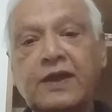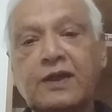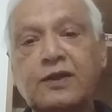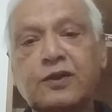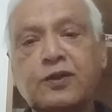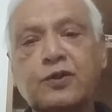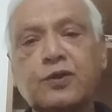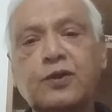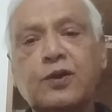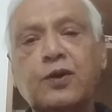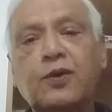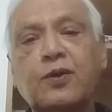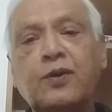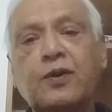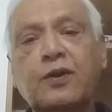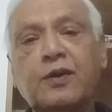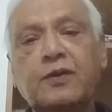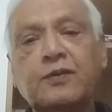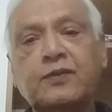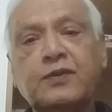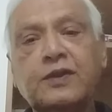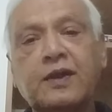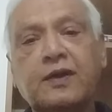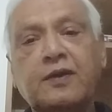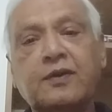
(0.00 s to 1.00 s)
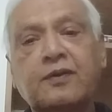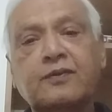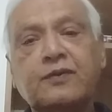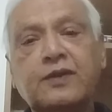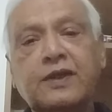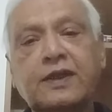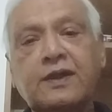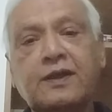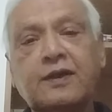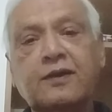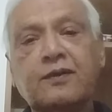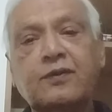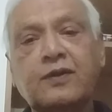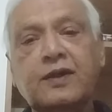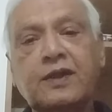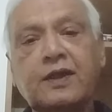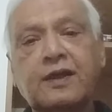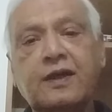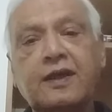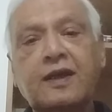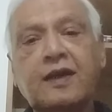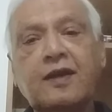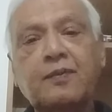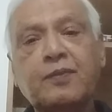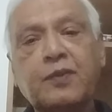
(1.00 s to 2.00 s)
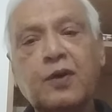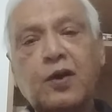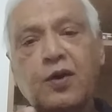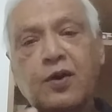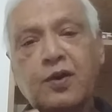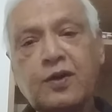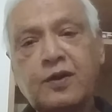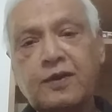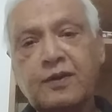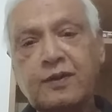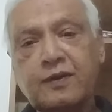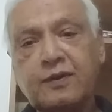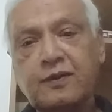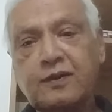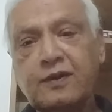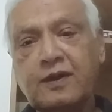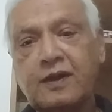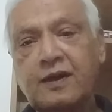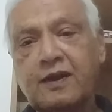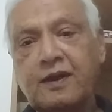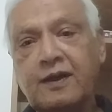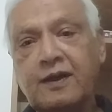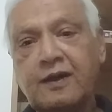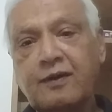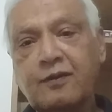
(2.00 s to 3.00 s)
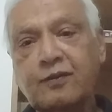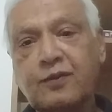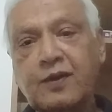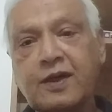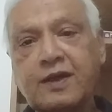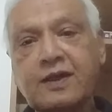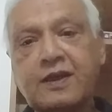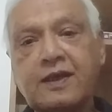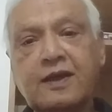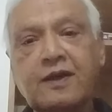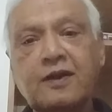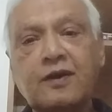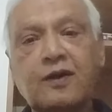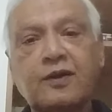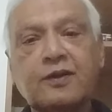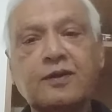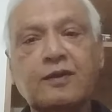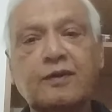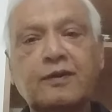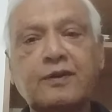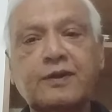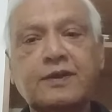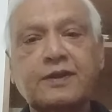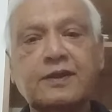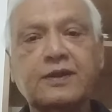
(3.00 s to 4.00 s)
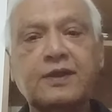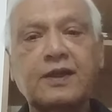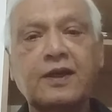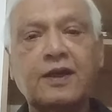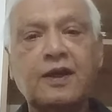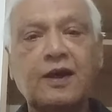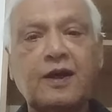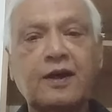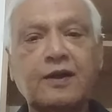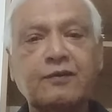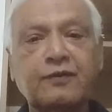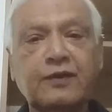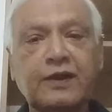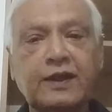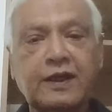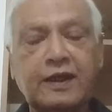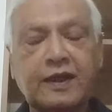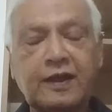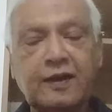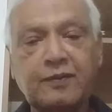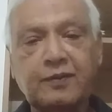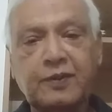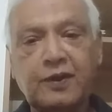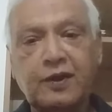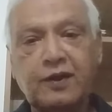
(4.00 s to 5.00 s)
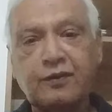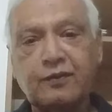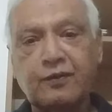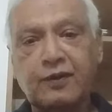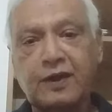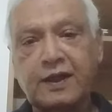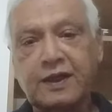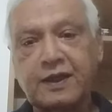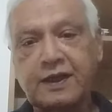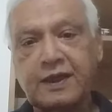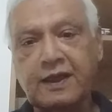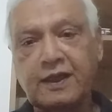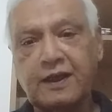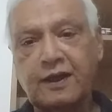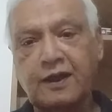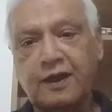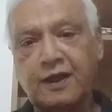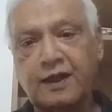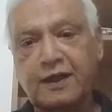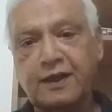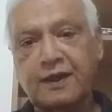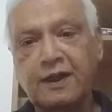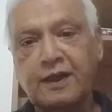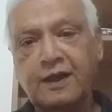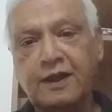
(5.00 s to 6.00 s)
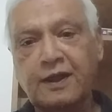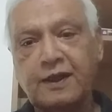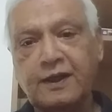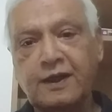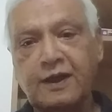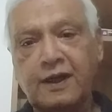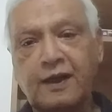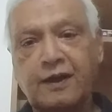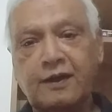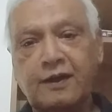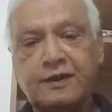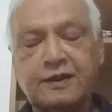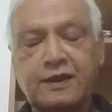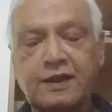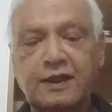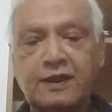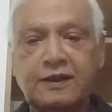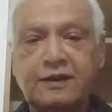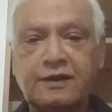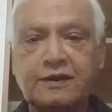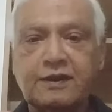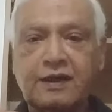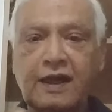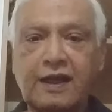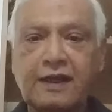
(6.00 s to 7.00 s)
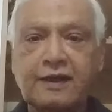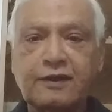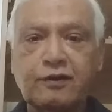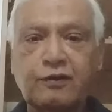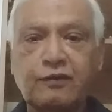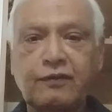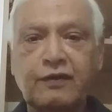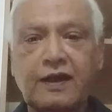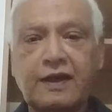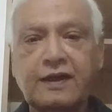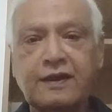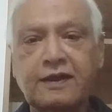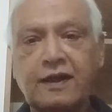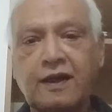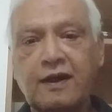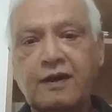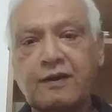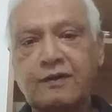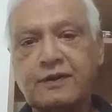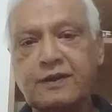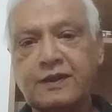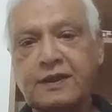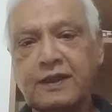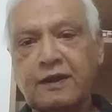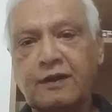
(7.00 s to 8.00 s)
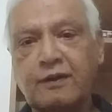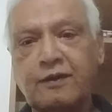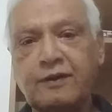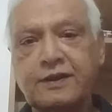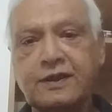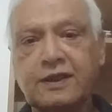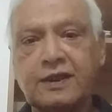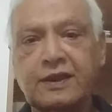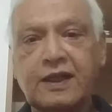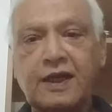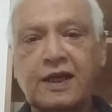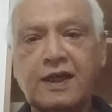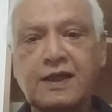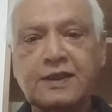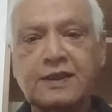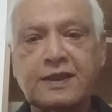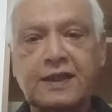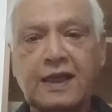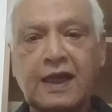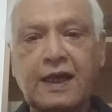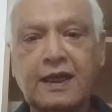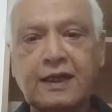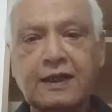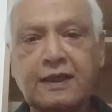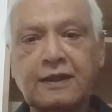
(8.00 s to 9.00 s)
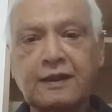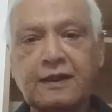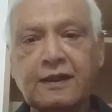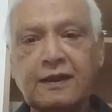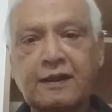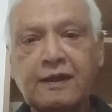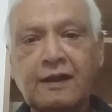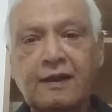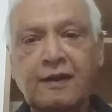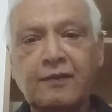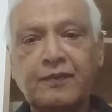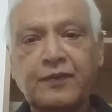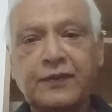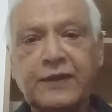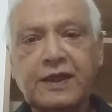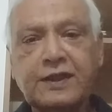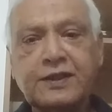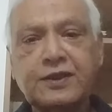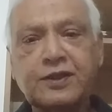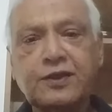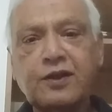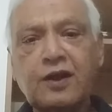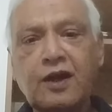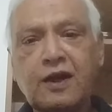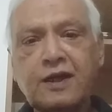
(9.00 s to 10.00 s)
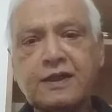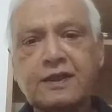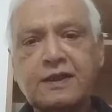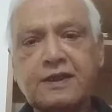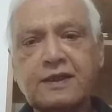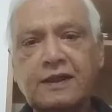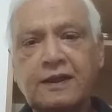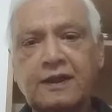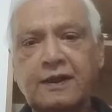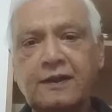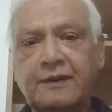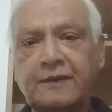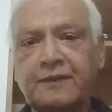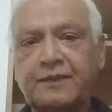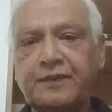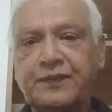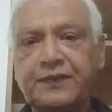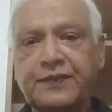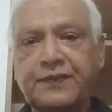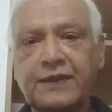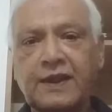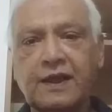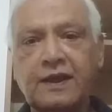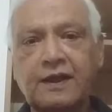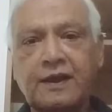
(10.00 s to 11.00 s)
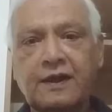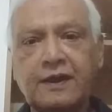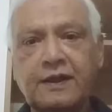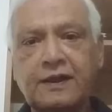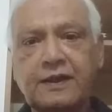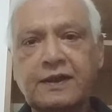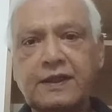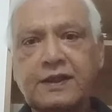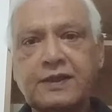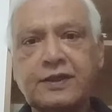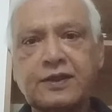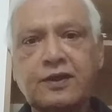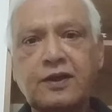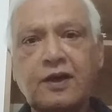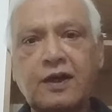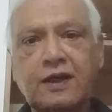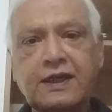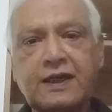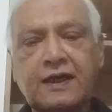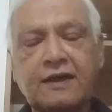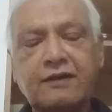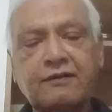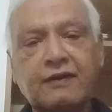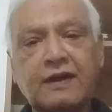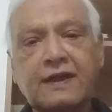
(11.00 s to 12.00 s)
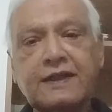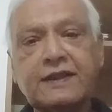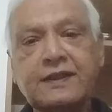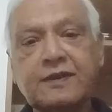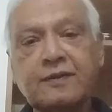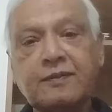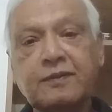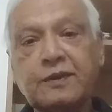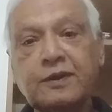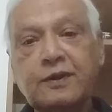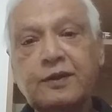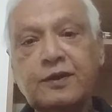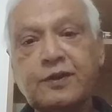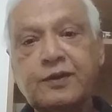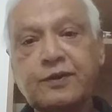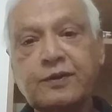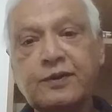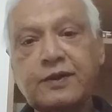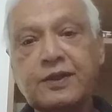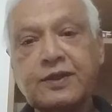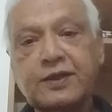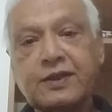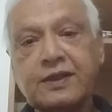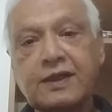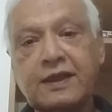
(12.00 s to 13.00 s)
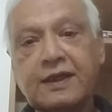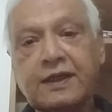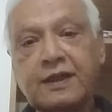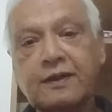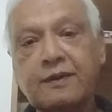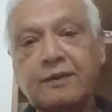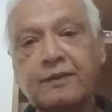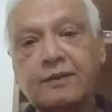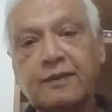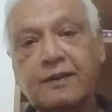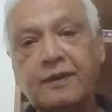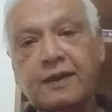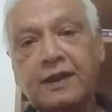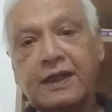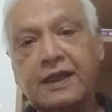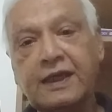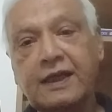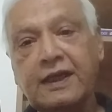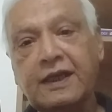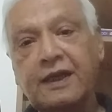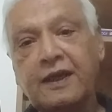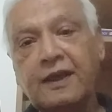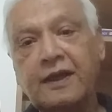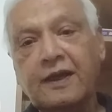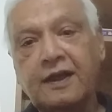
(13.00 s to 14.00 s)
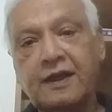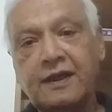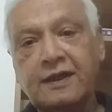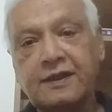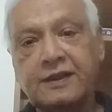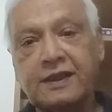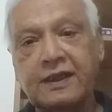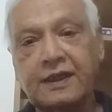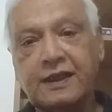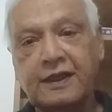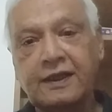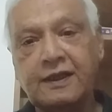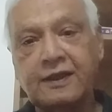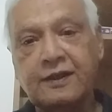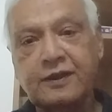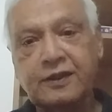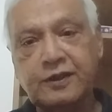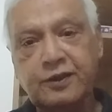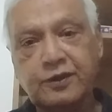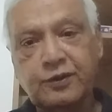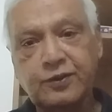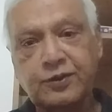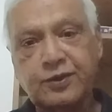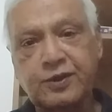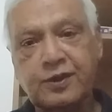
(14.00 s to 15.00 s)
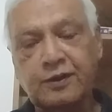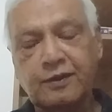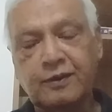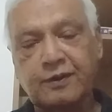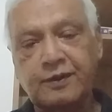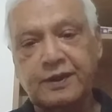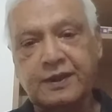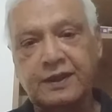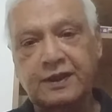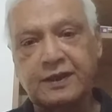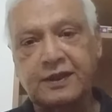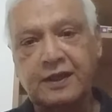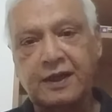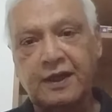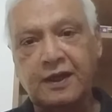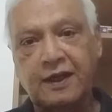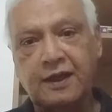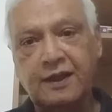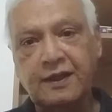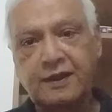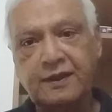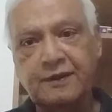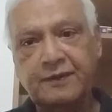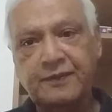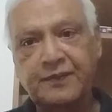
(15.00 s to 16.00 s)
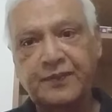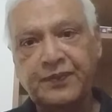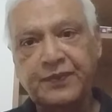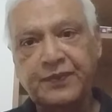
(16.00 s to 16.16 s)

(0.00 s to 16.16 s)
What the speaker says: So we keep on working on glutathione, we keep on working on trying to find out the glutathione cycle. It's not advisable to study only the reduced glutathione